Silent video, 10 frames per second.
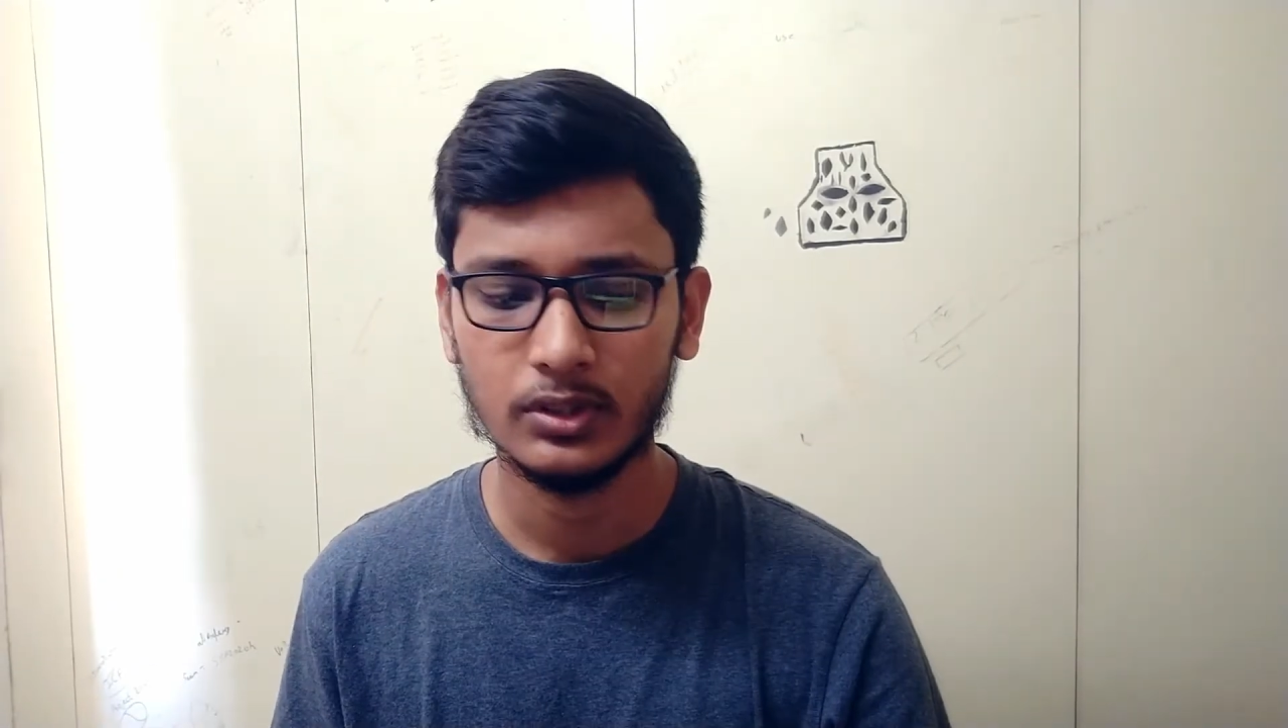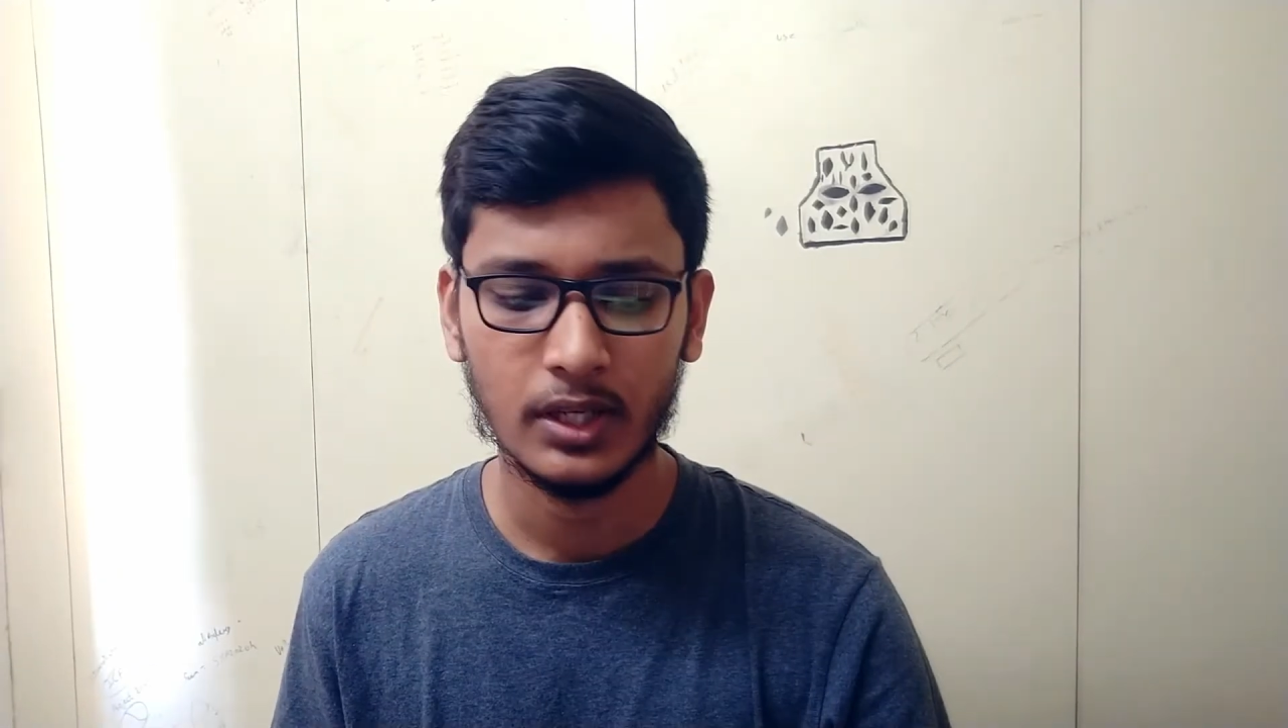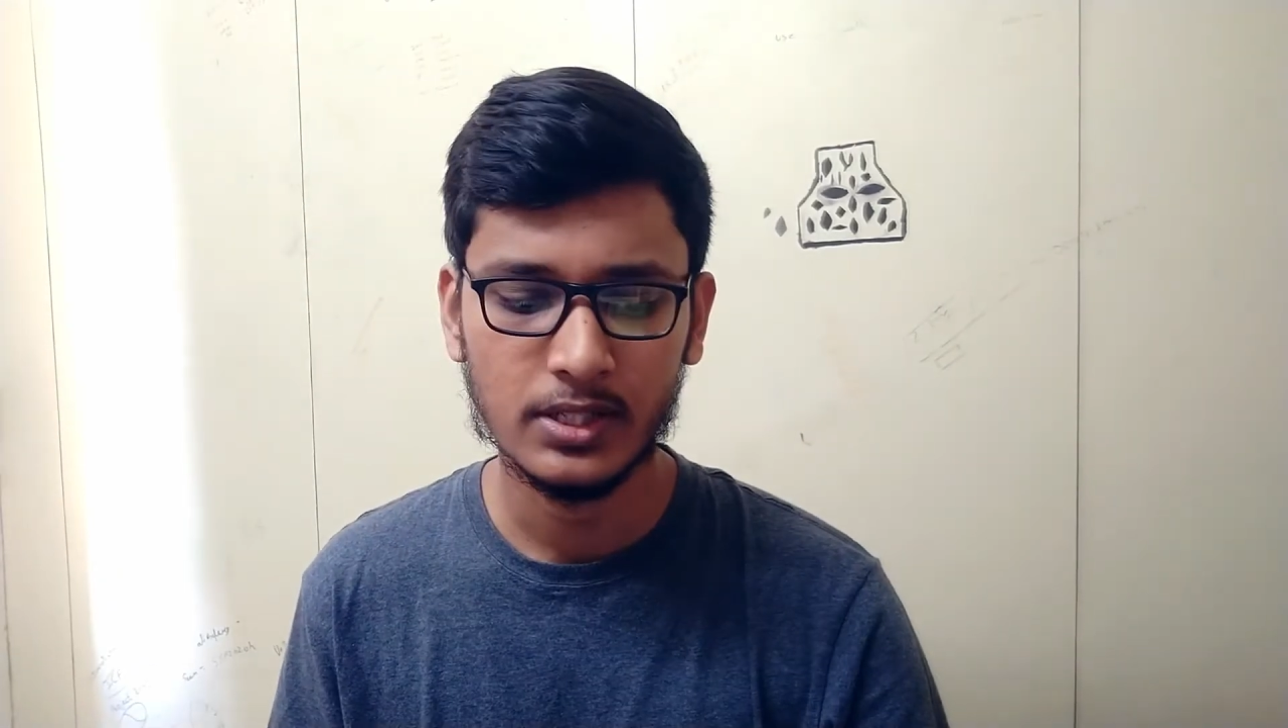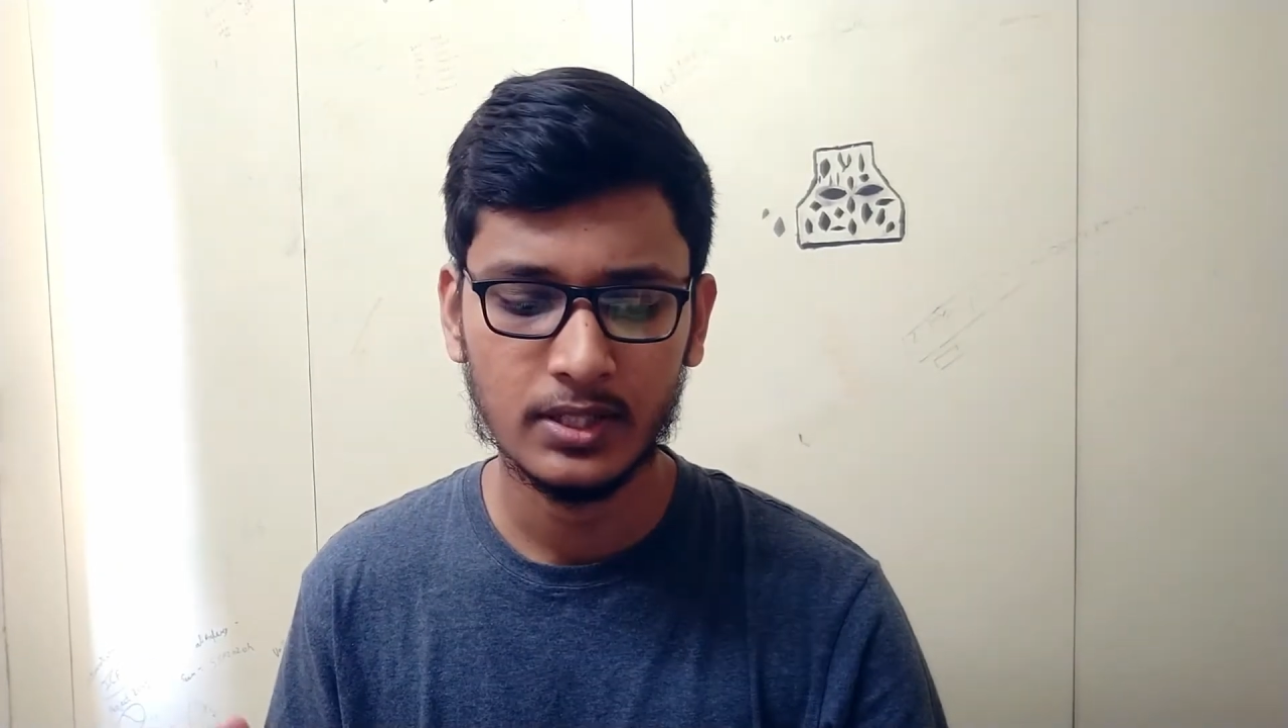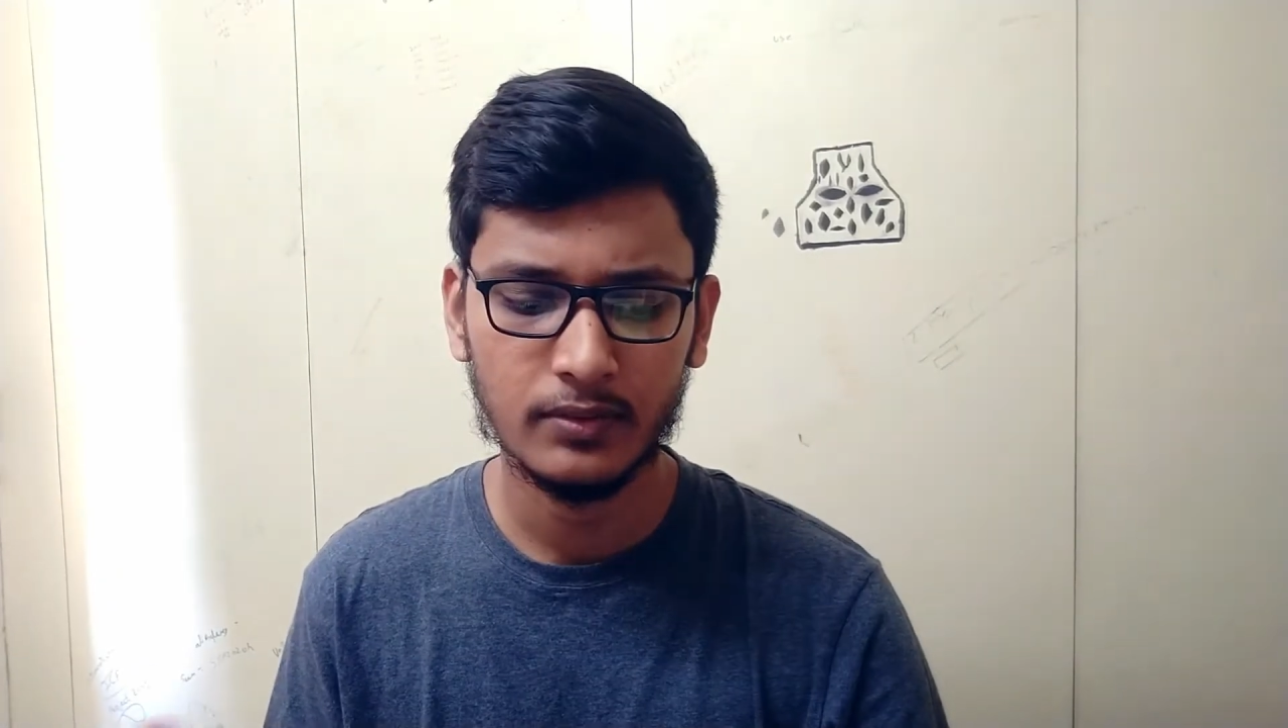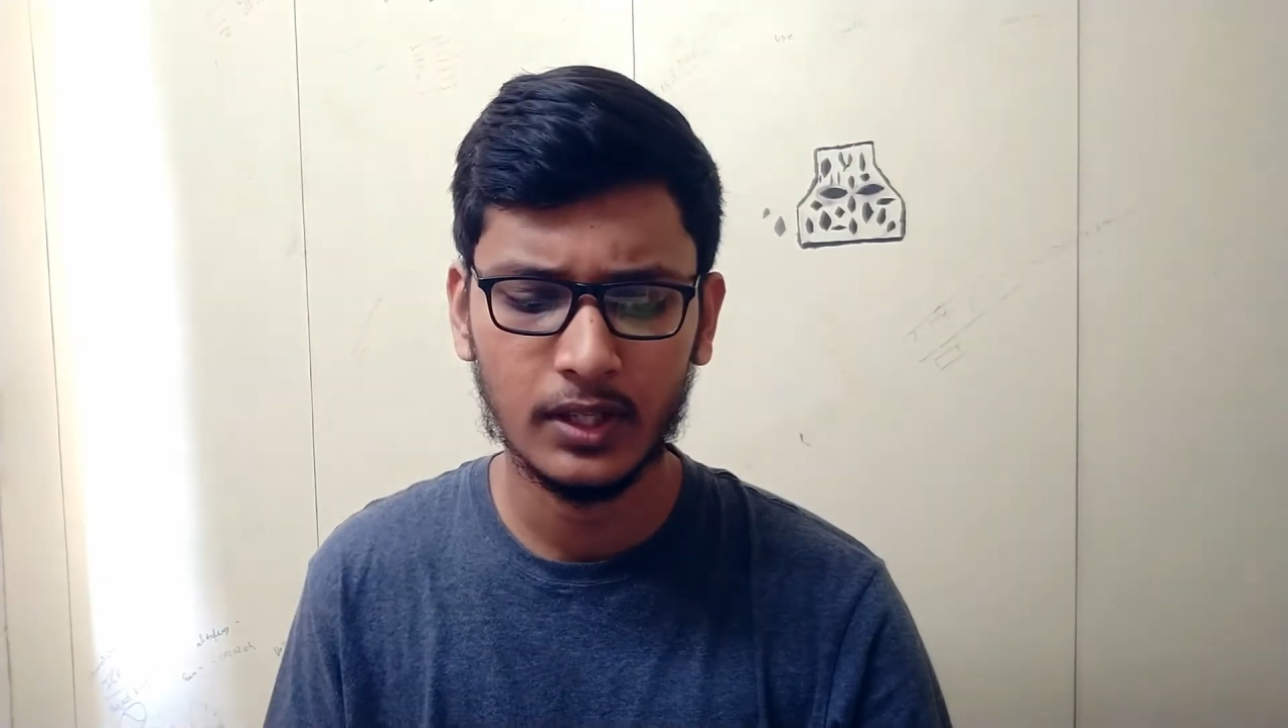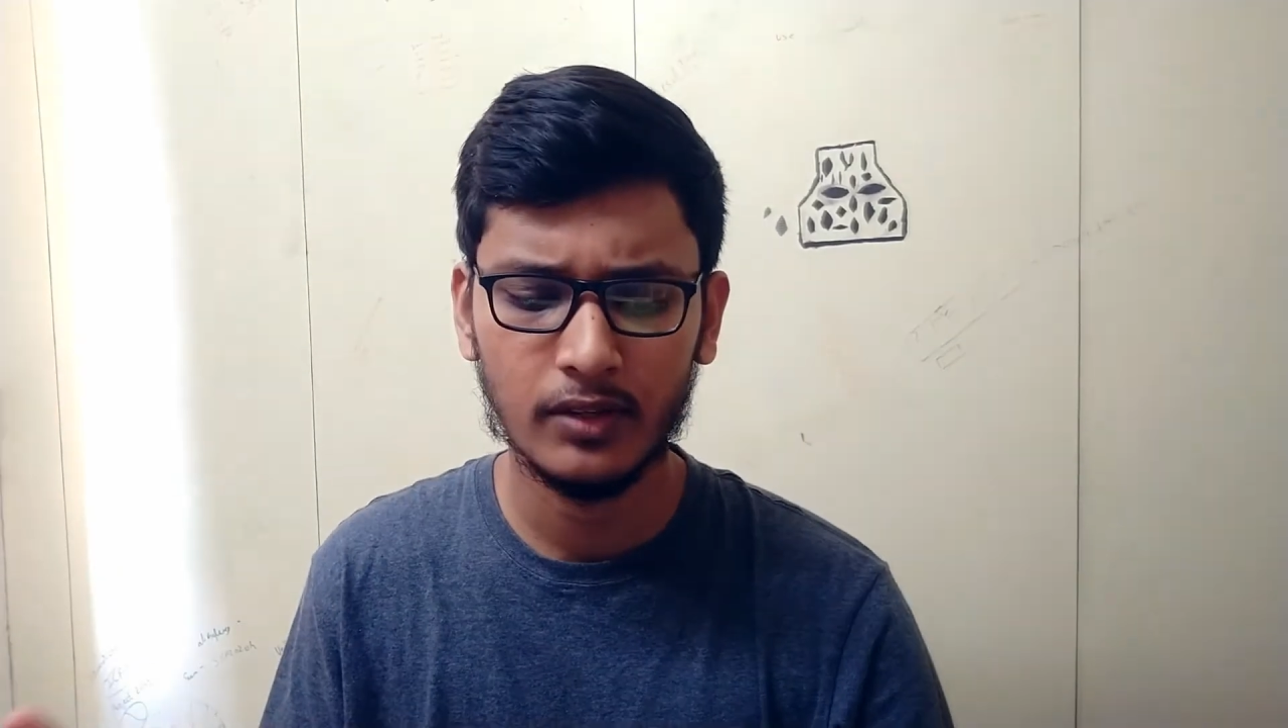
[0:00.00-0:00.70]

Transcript: The i7